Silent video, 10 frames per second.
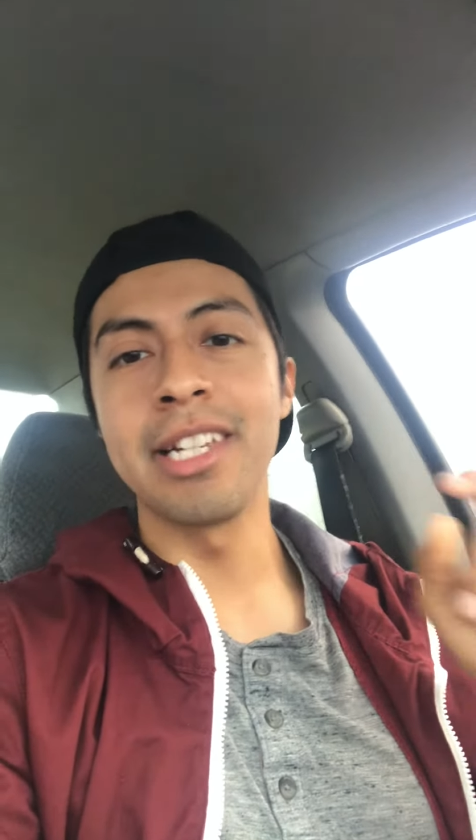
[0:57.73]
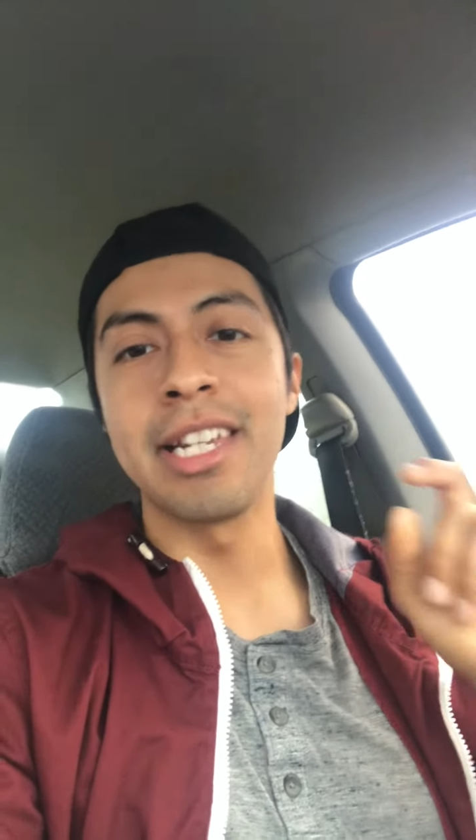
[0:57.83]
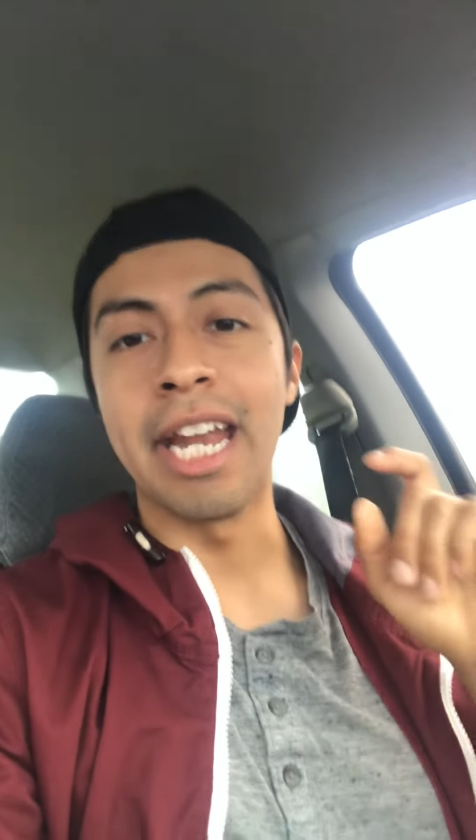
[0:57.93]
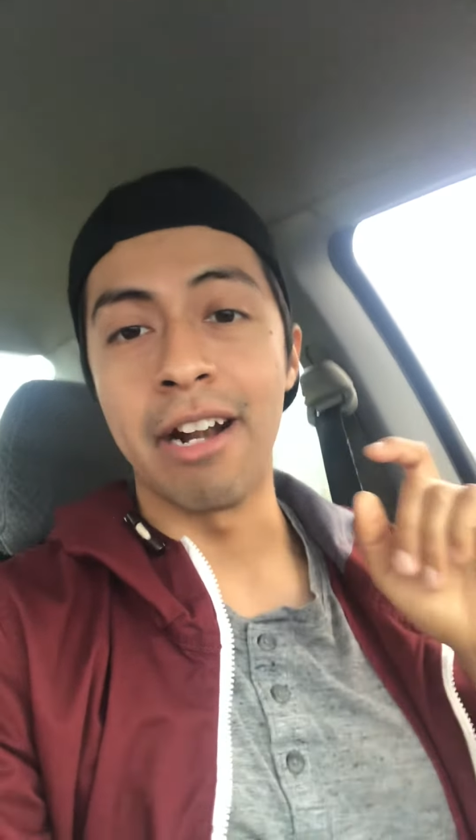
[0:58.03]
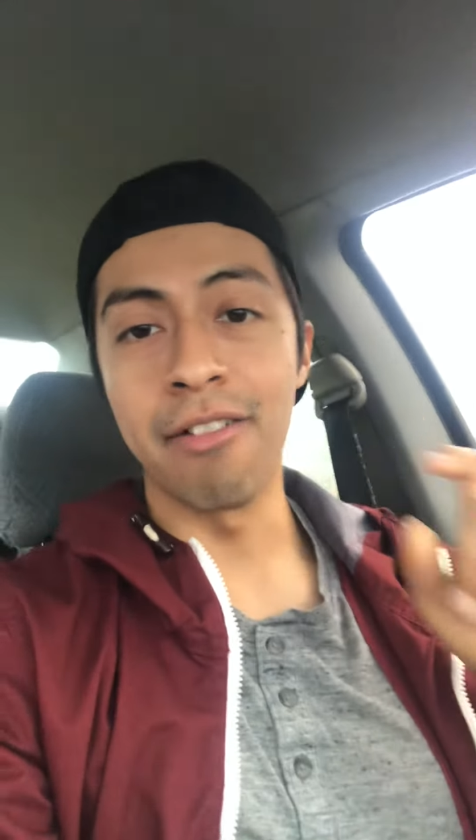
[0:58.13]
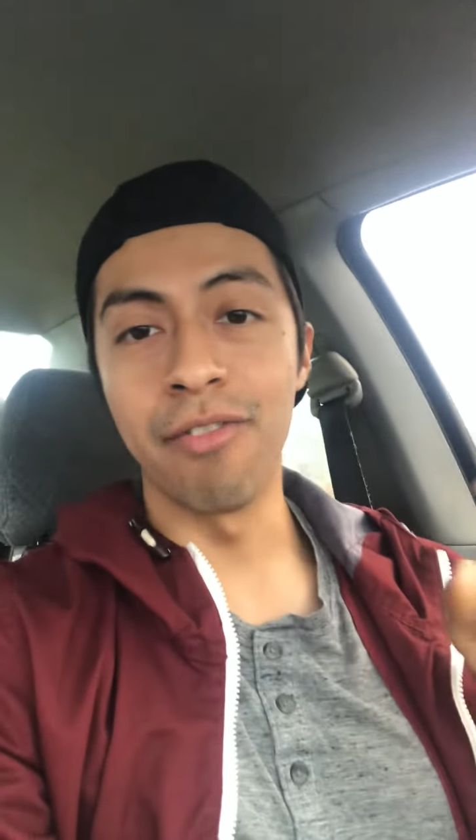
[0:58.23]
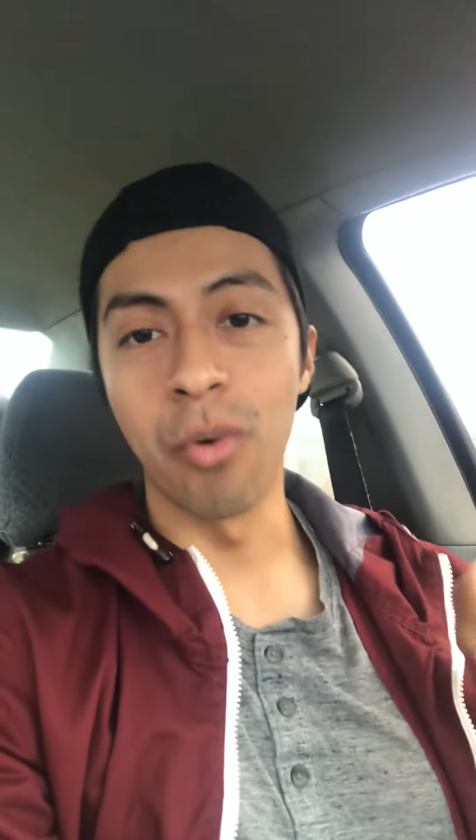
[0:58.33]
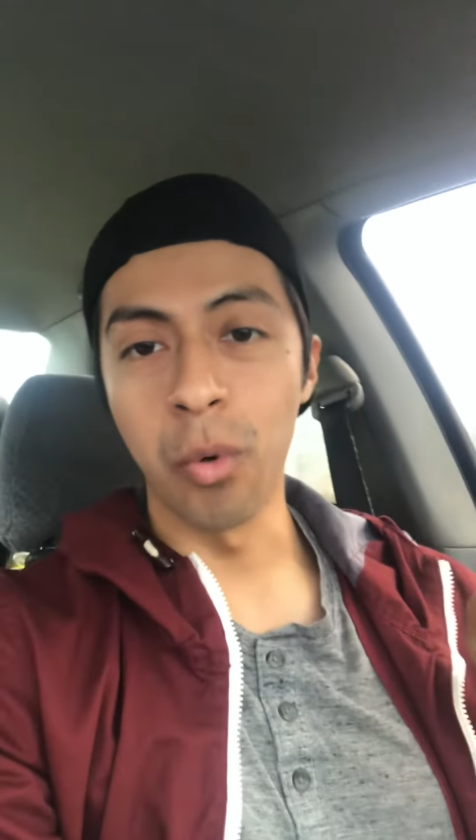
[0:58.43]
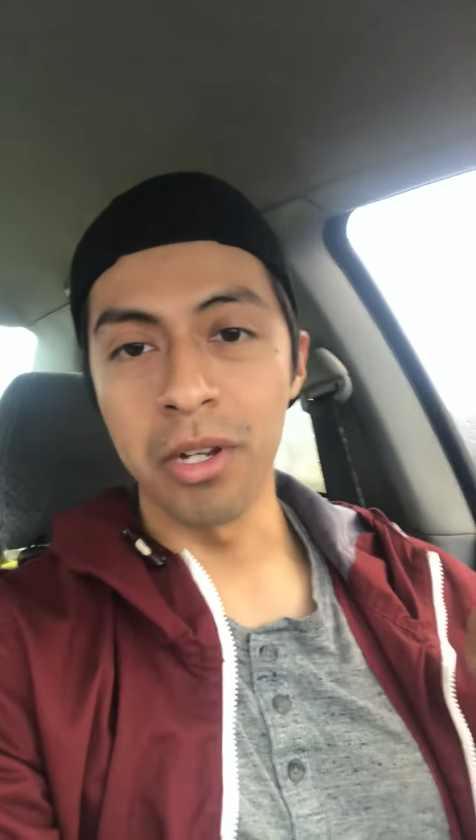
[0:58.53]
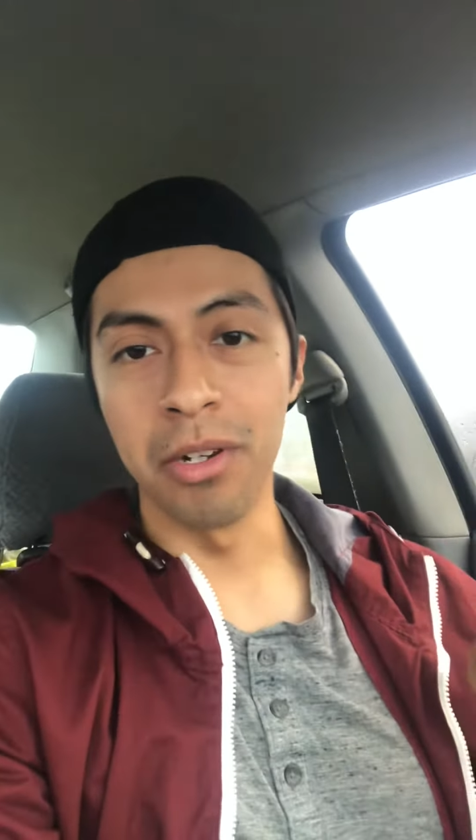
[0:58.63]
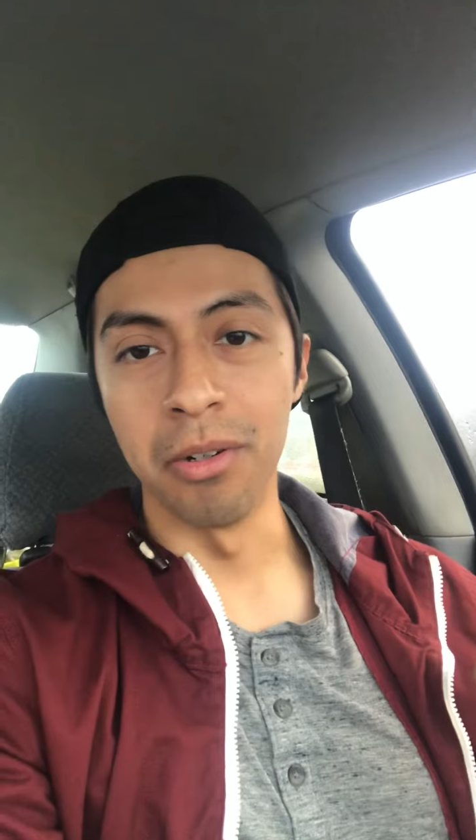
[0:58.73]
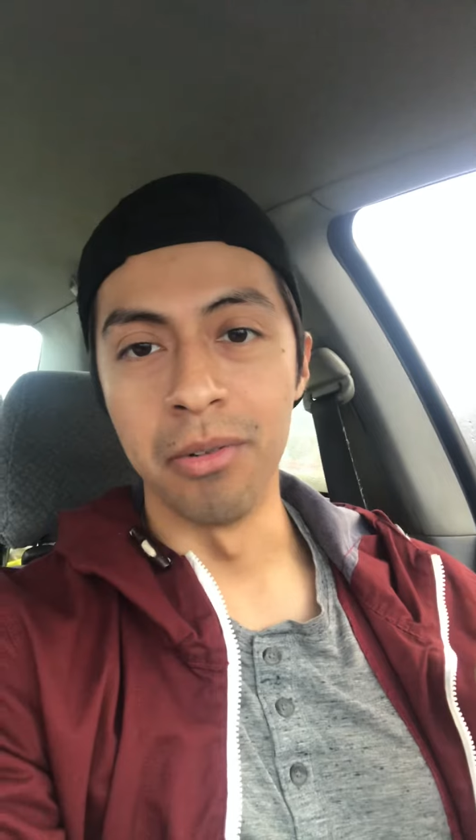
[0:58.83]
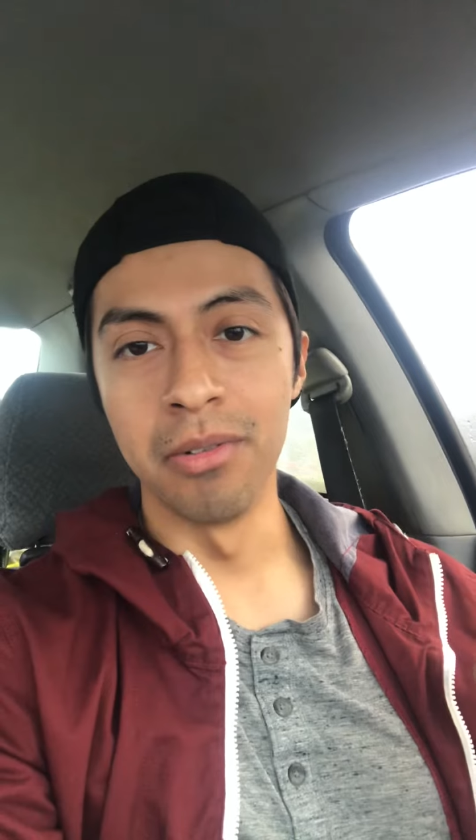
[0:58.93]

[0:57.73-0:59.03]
He care for you?